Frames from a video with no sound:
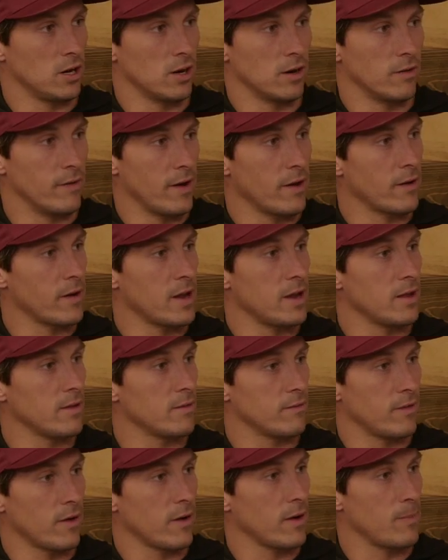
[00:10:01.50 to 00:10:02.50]
are very,
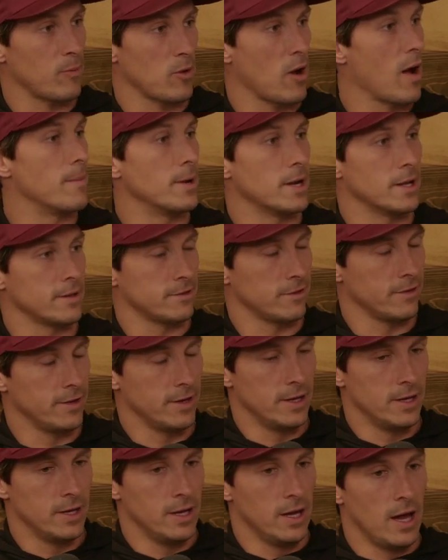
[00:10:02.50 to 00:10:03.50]
very prominent.
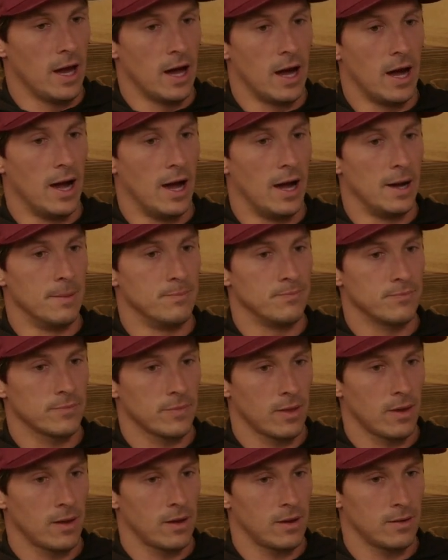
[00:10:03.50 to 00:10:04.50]
Tampa,
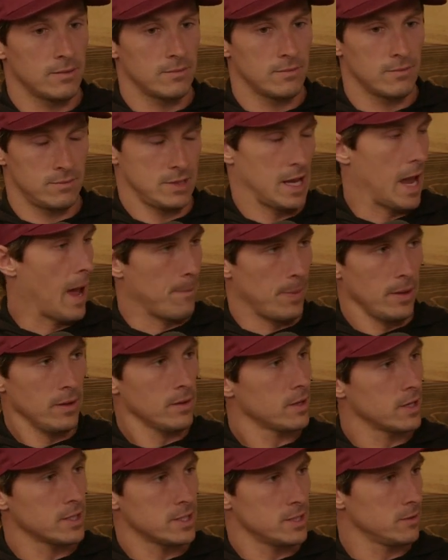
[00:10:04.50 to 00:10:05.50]

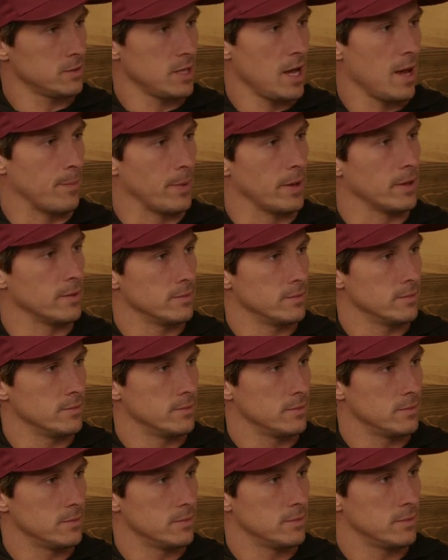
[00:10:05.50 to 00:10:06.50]
because they're Tampa.
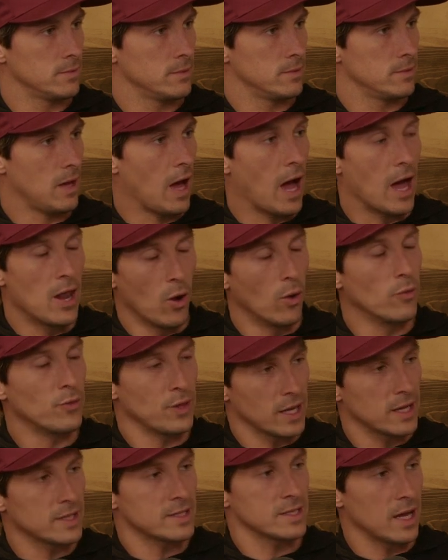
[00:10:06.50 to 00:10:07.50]
I don't
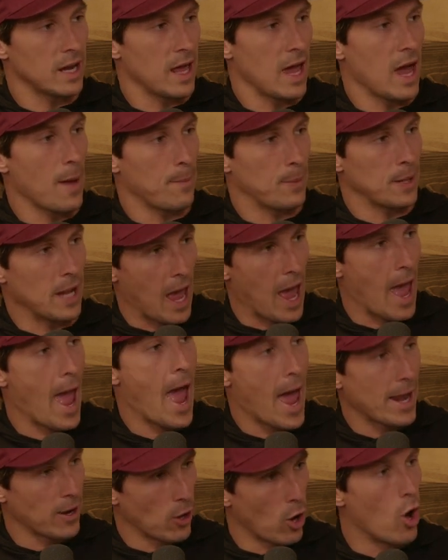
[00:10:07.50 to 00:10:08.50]
think it's going to happen
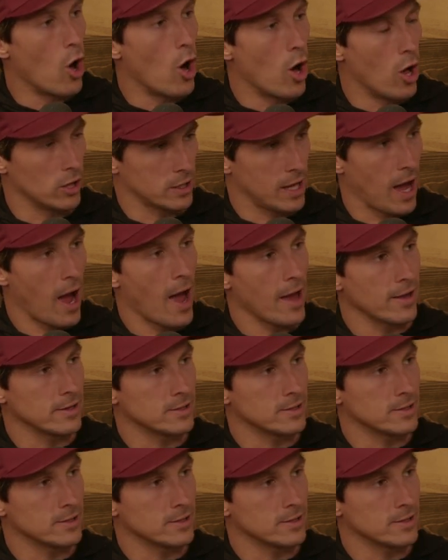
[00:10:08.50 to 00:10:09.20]
at all, guys.